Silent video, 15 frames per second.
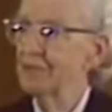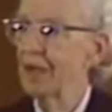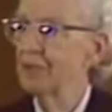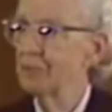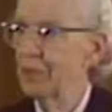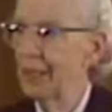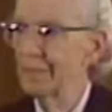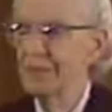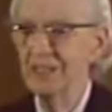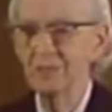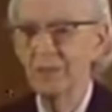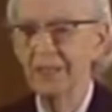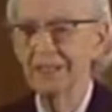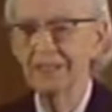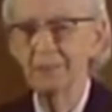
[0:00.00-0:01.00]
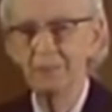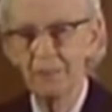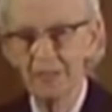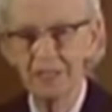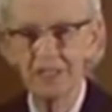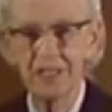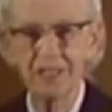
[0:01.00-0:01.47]
I've probably spent the
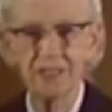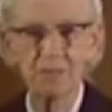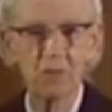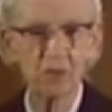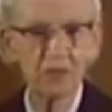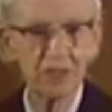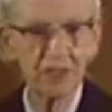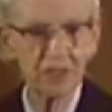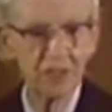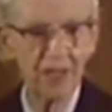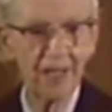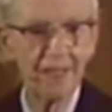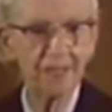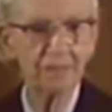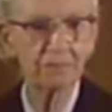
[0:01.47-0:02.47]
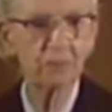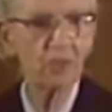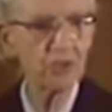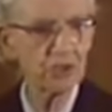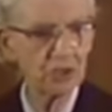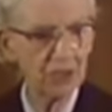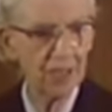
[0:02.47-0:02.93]
busiest, most exciting,
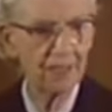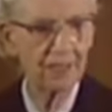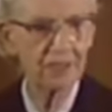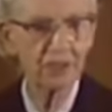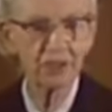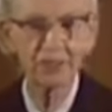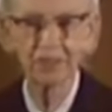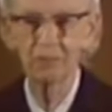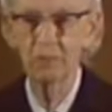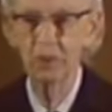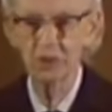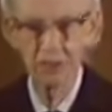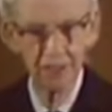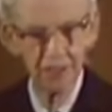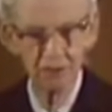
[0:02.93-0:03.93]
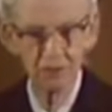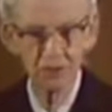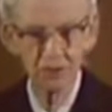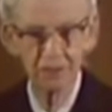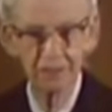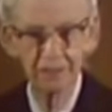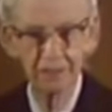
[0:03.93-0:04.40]
most challenging, and most
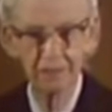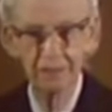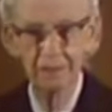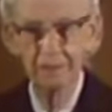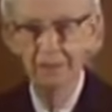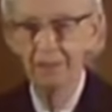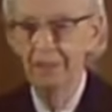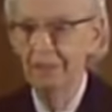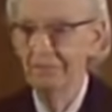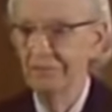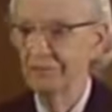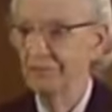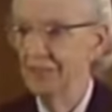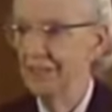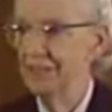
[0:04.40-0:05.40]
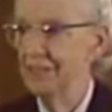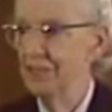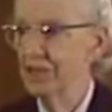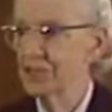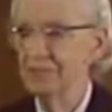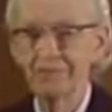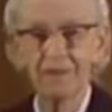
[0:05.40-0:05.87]
interesting 15
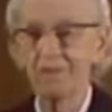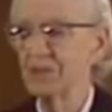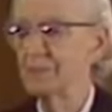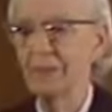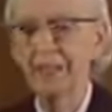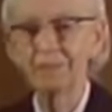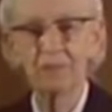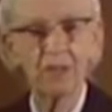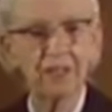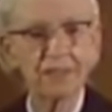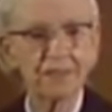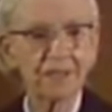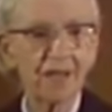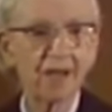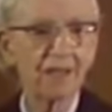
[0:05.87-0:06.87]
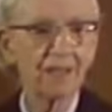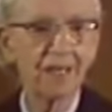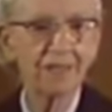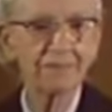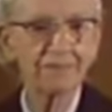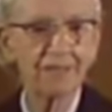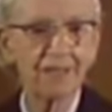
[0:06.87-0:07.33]
years I've ever spent in my entire
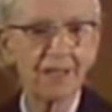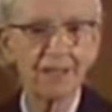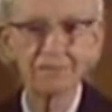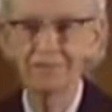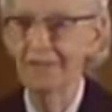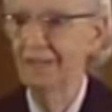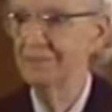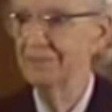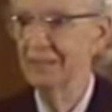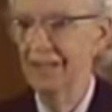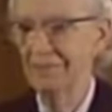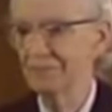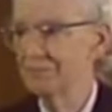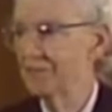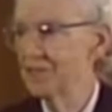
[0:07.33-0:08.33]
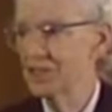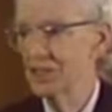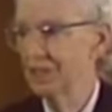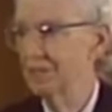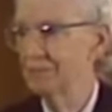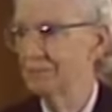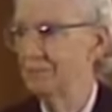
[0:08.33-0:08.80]
life, and I've loved every
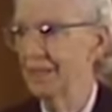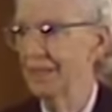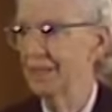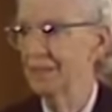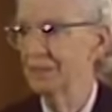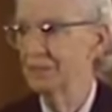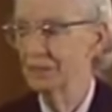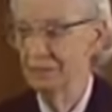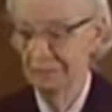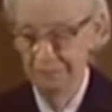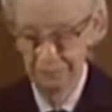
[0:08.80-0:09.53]
single minute of it.